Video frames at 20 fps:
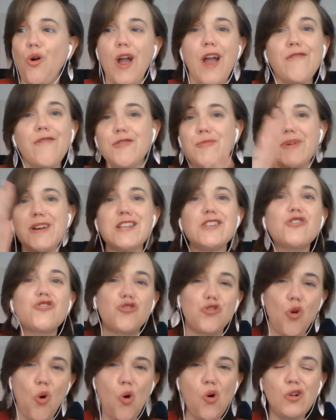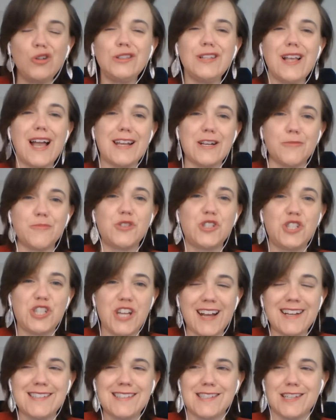Everybody's goal and
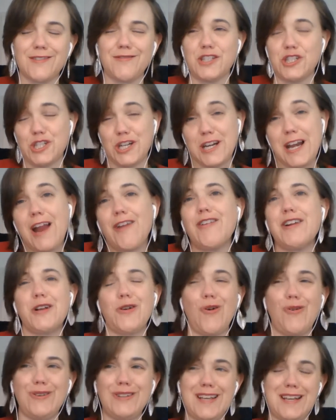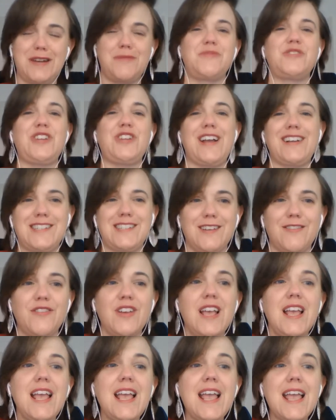objective, a generic goal and objective,
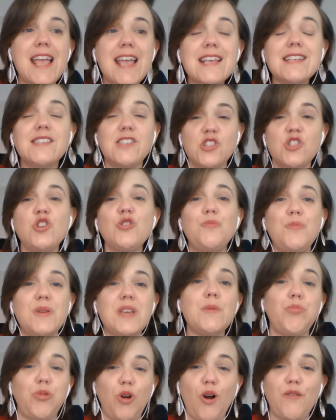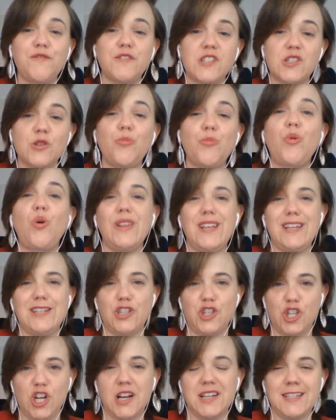is to be profitable in
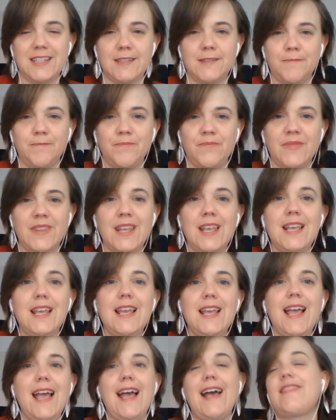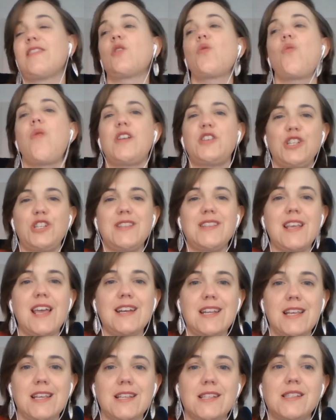China. And the question
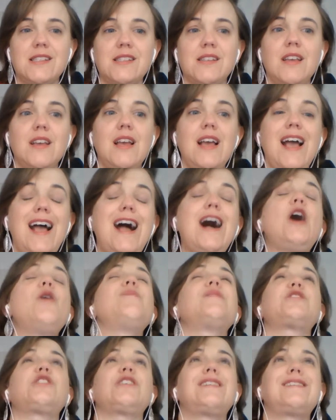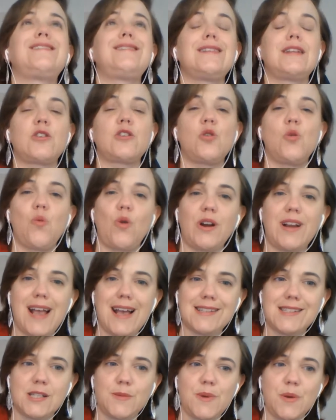then is, how much analytical work
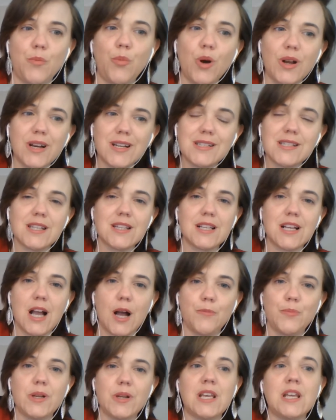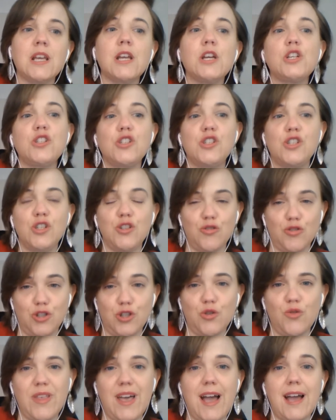has to be put into the company to
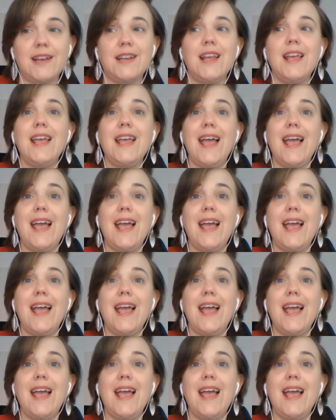do that,